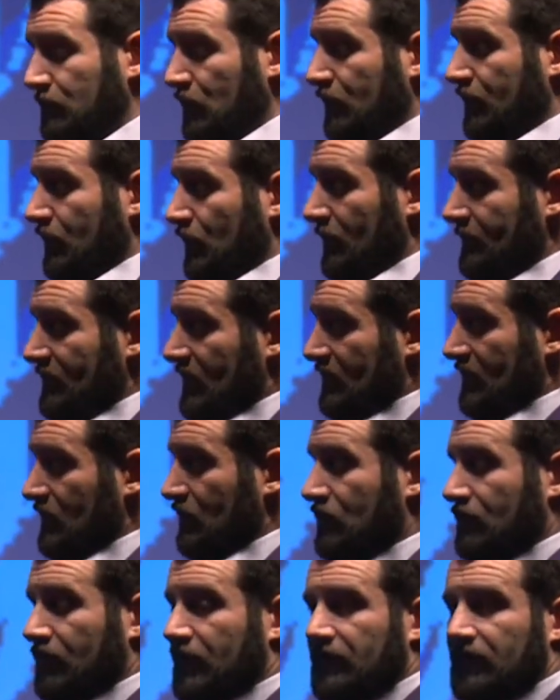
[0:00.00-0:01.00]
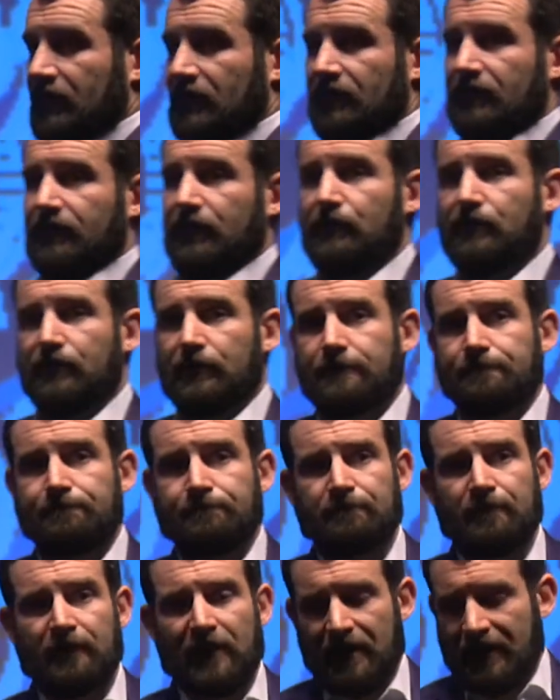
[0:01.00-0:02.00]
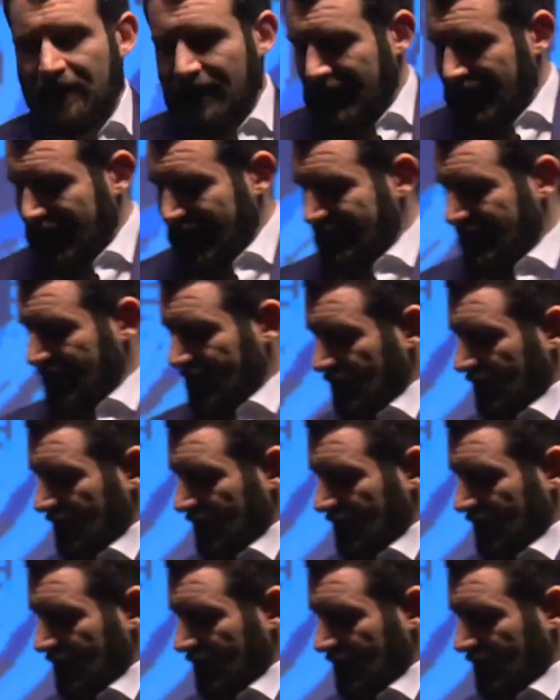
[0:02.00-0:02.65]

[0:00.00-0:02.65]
performs as it should into the future. And then I